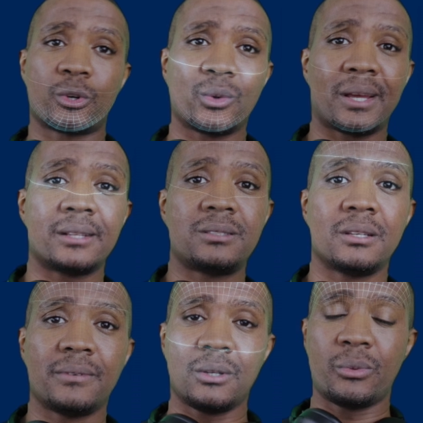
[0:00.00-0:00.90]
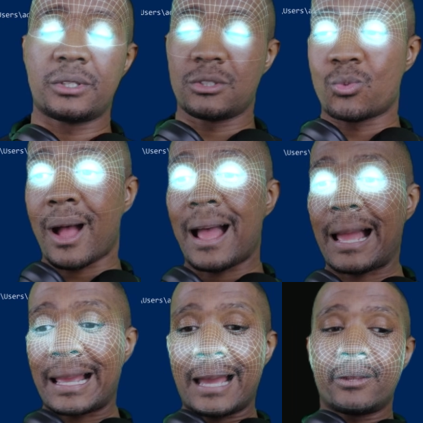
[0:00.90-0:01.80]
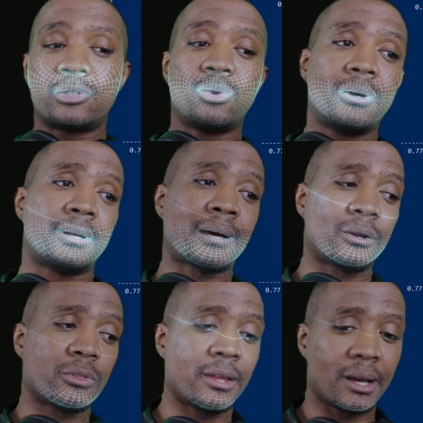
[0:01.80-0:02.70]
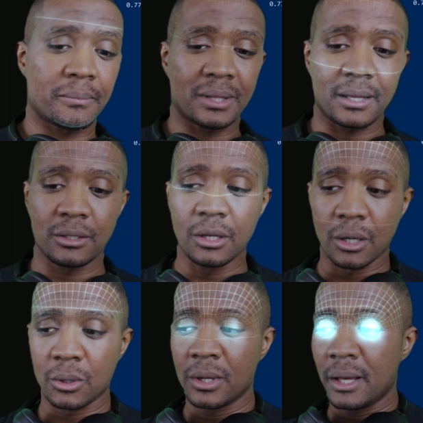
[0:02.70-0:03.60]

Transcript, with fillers: creativity, which is why I got into it and I don't think I'm letting go,